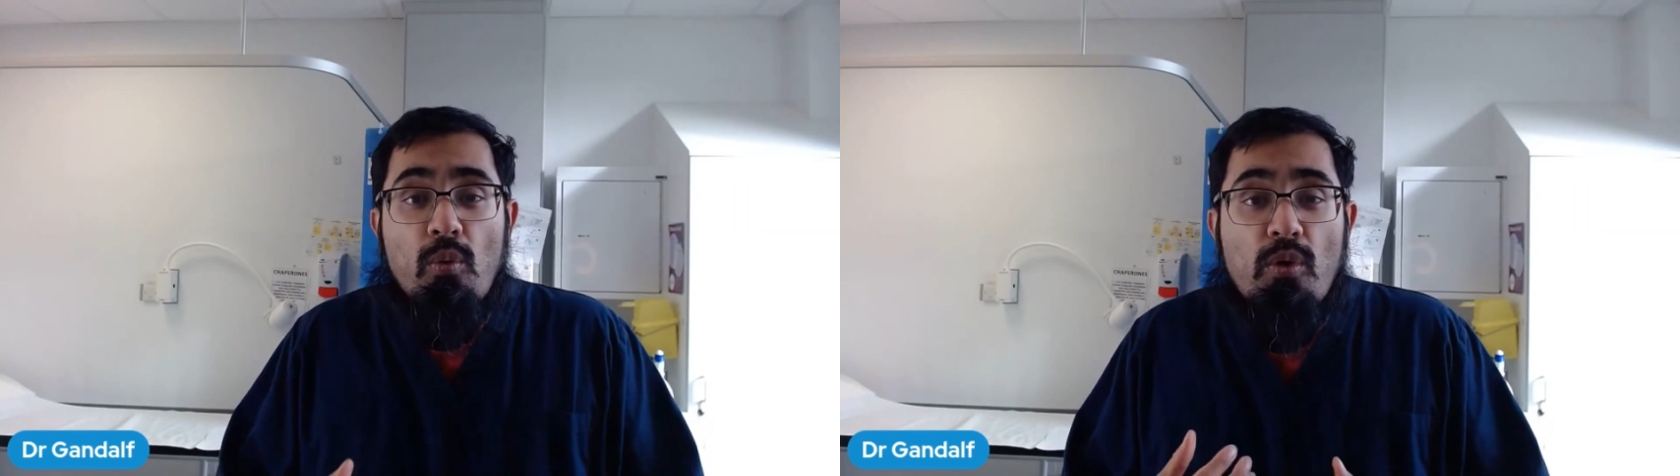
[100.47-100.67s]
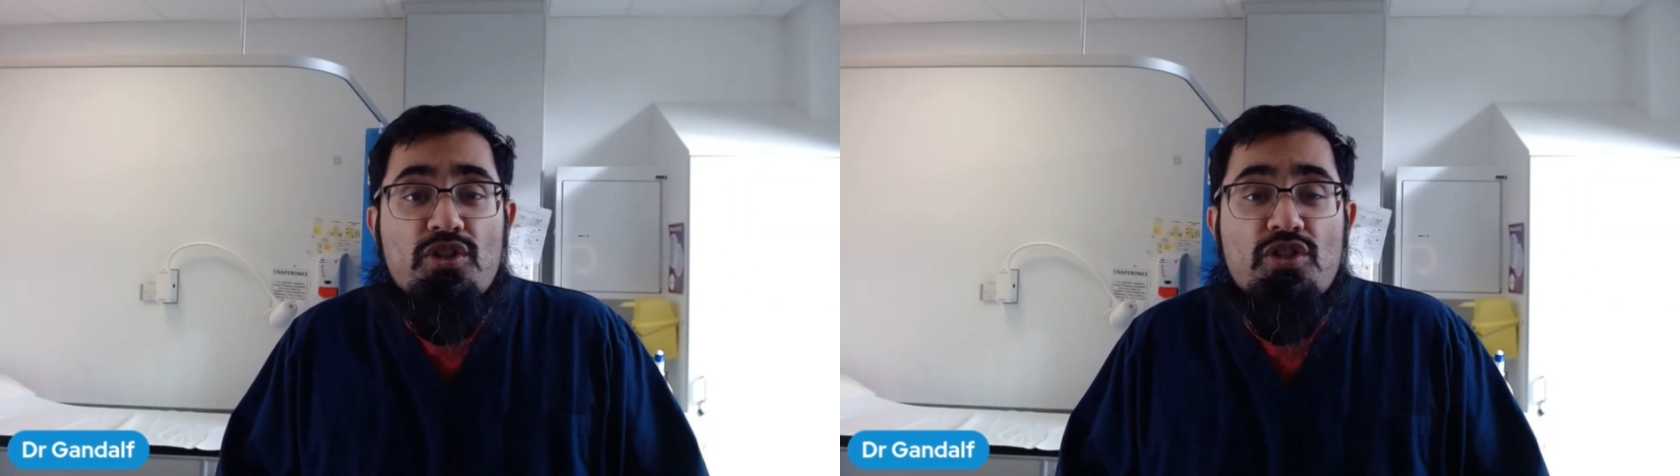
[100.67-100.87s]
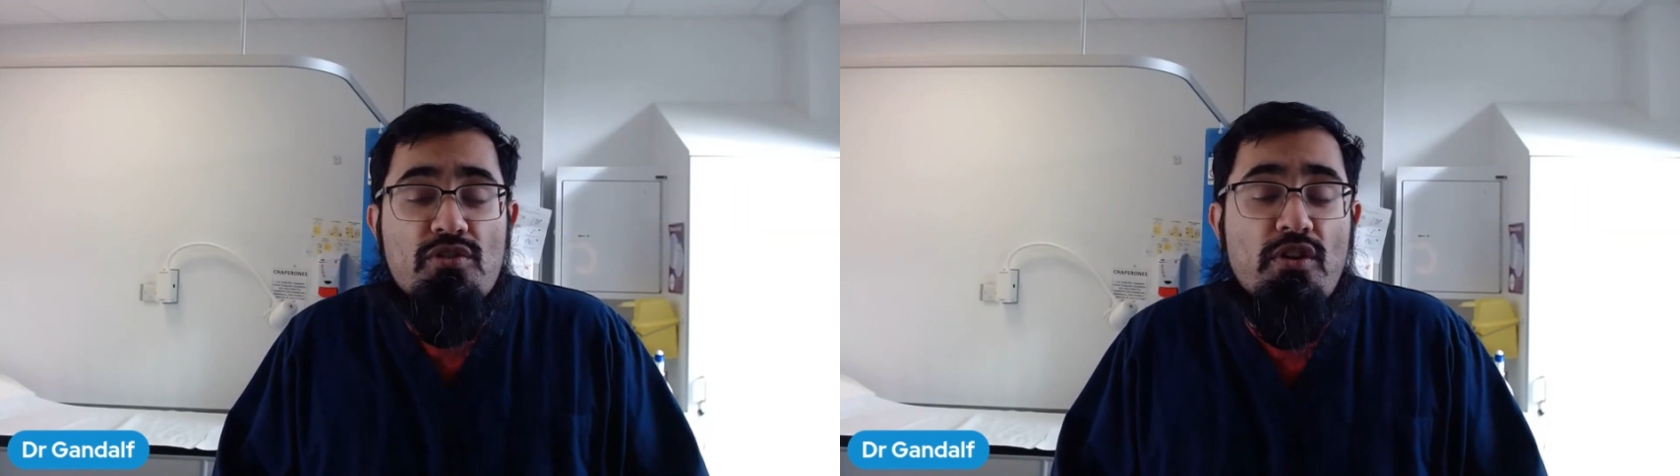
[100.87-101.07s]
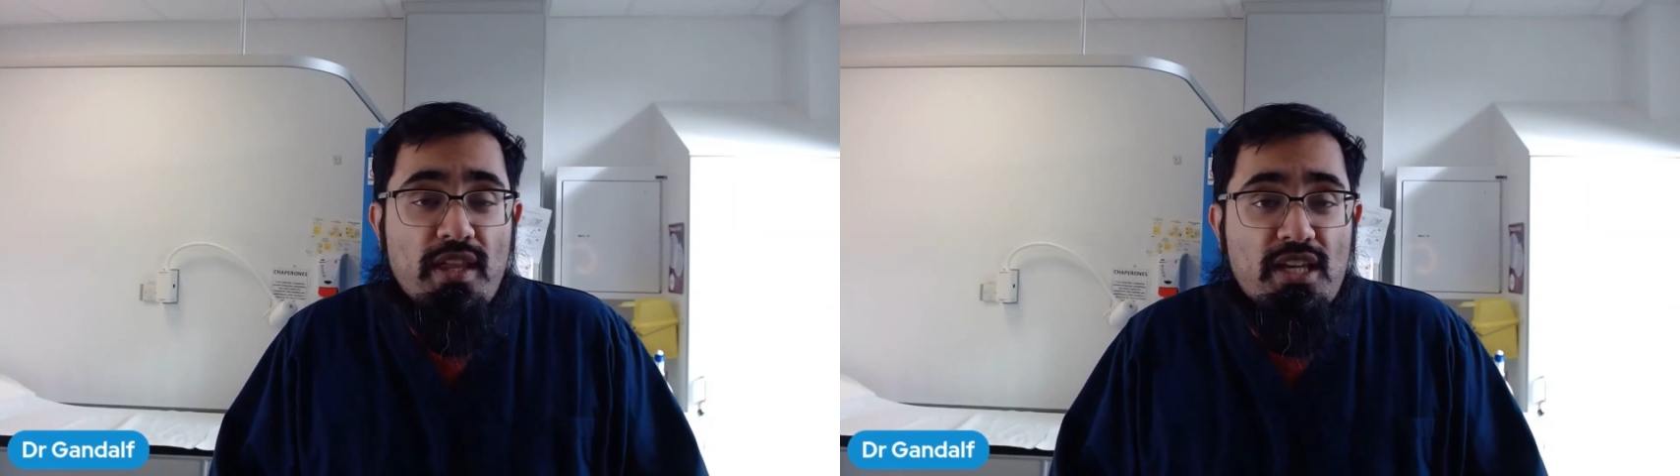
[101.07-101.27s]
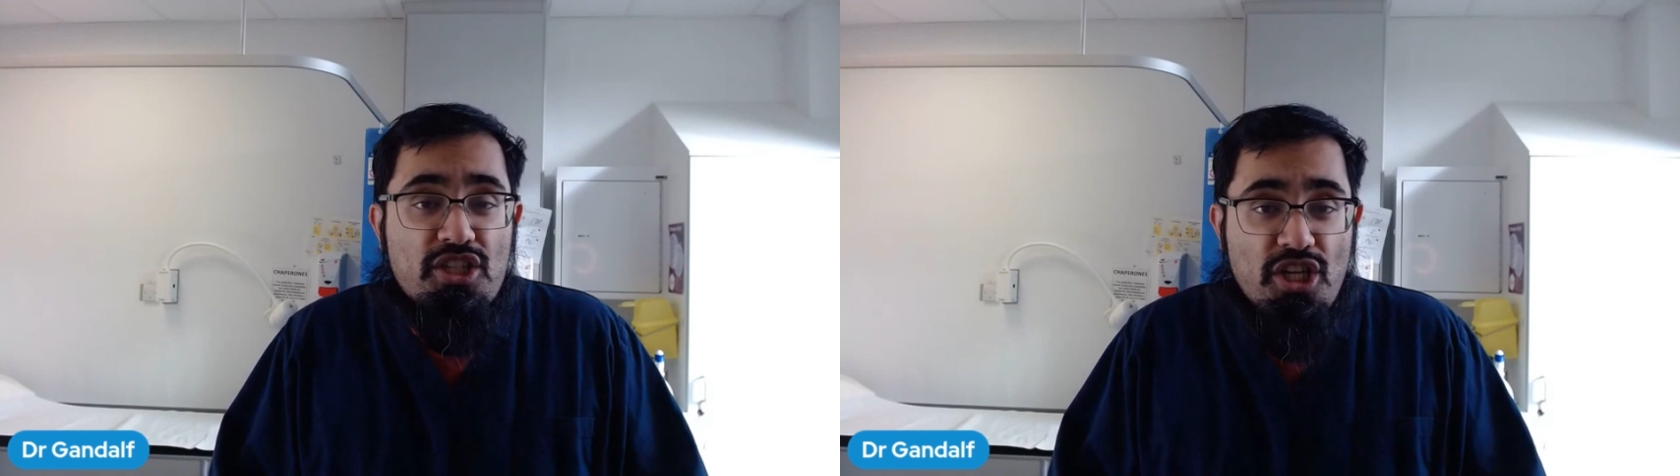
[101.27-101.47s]
Once you've got
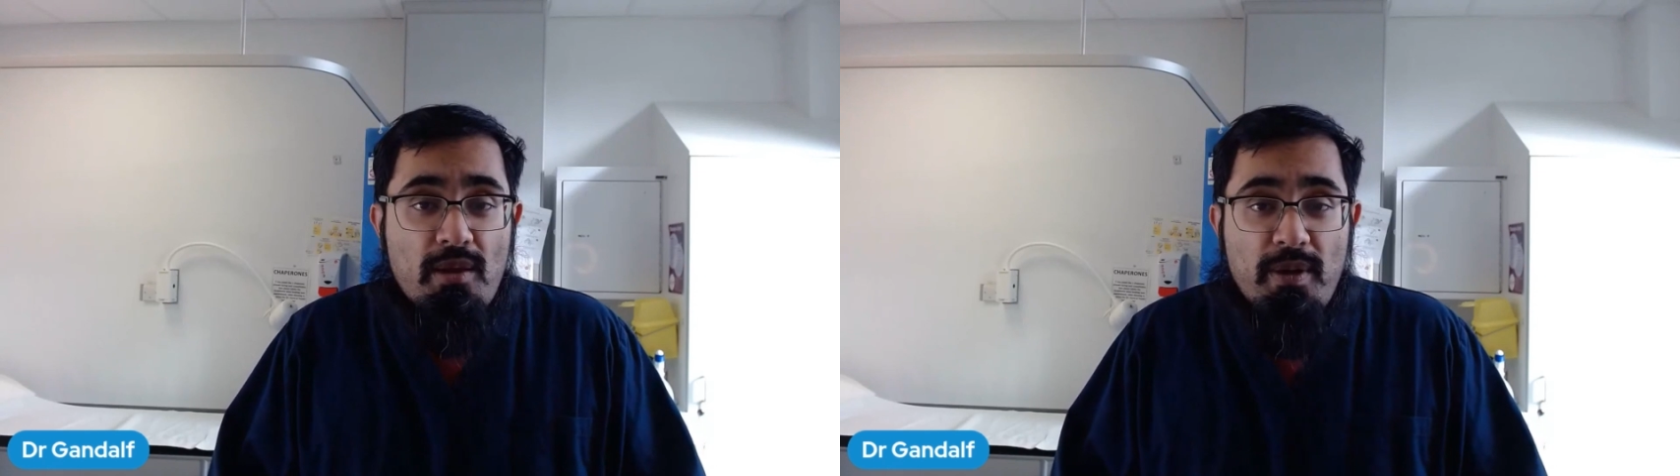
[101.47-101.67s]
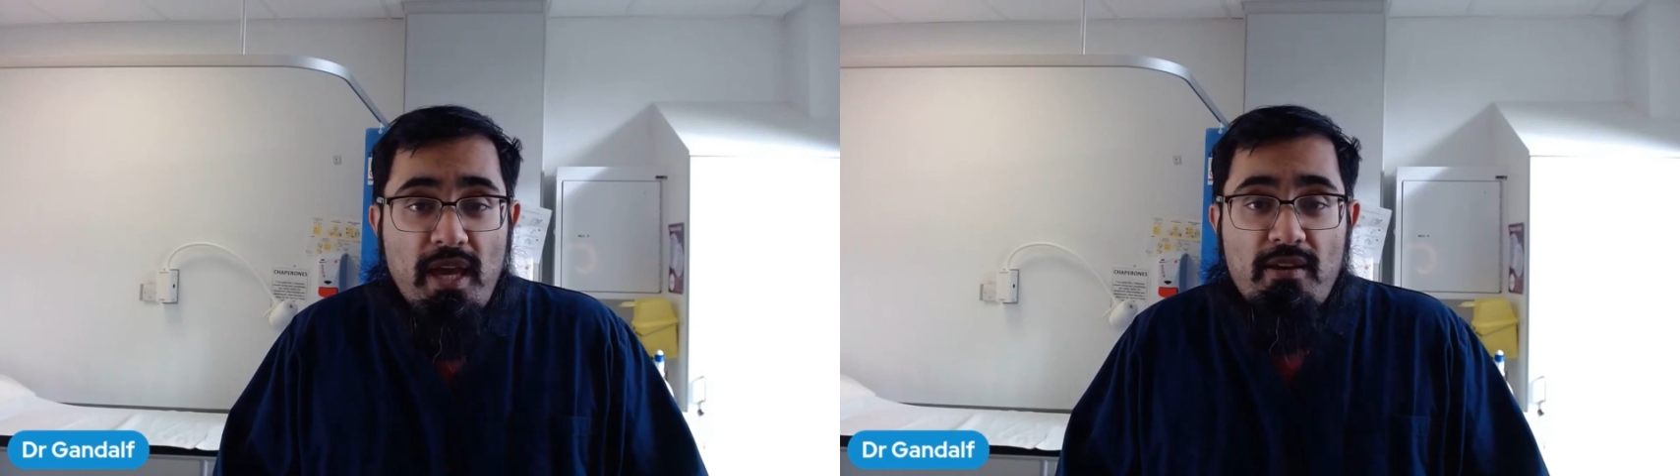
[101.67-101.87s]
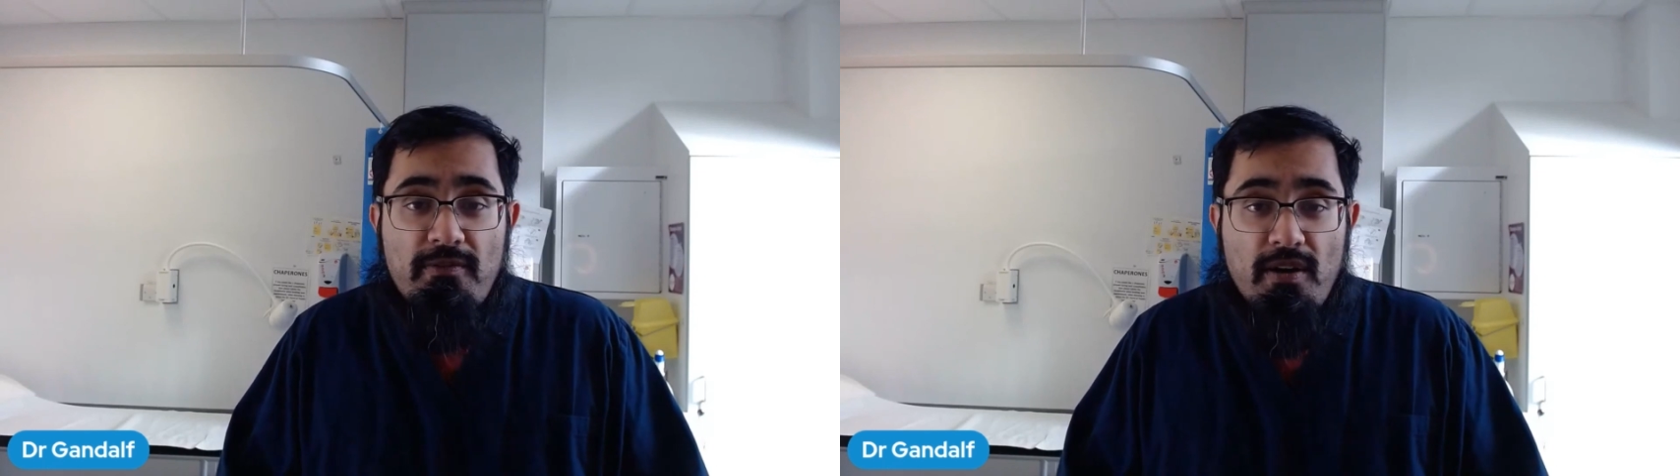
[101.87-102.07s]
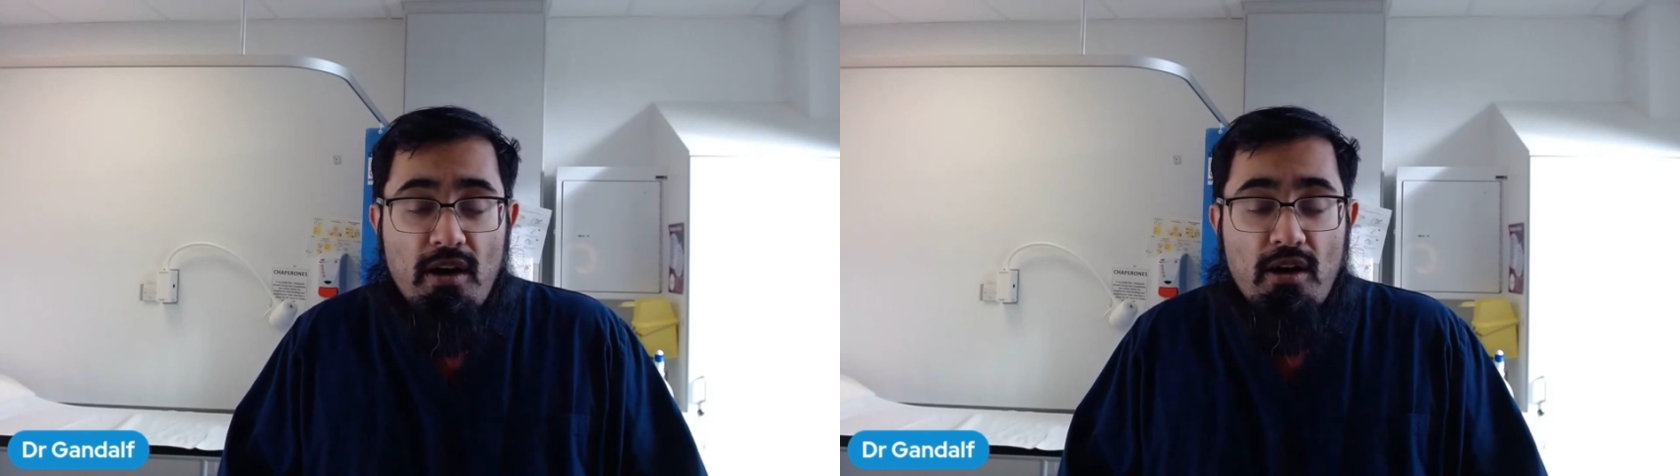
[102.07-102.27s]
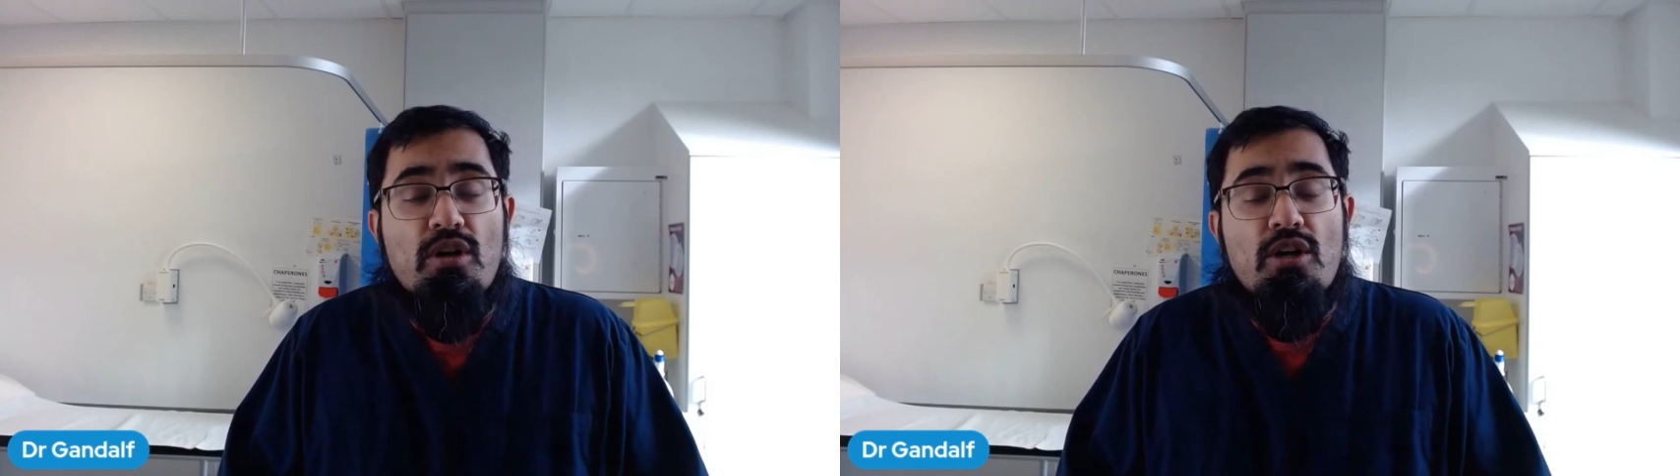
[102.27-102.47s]
that JPEG
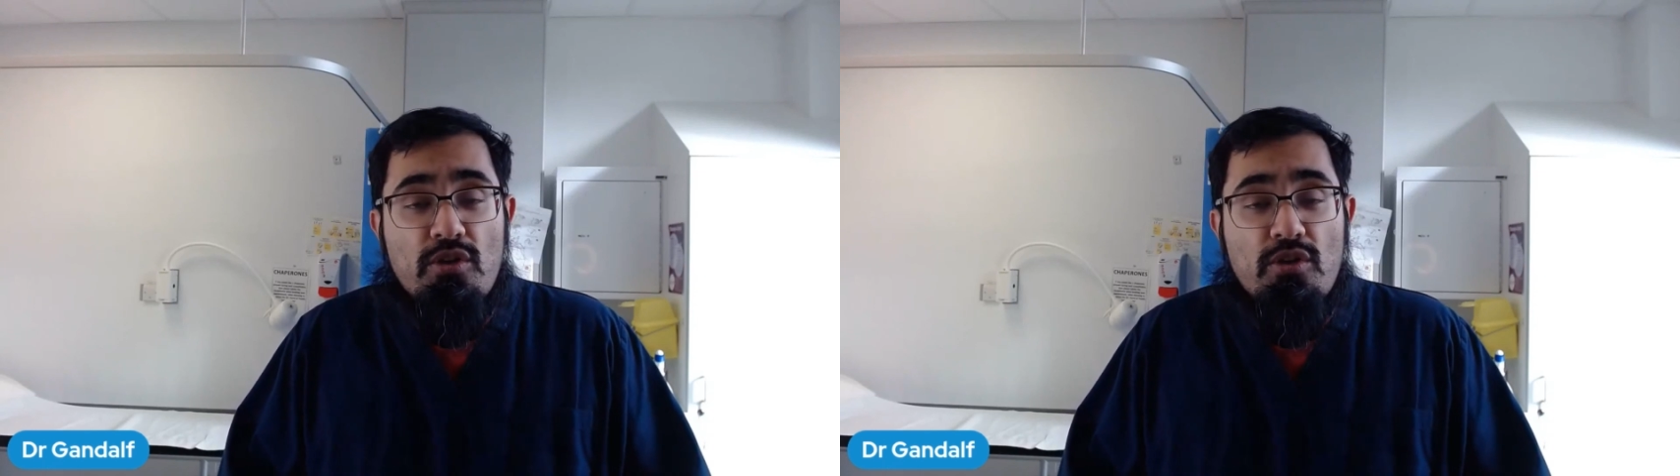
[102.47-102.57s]
file,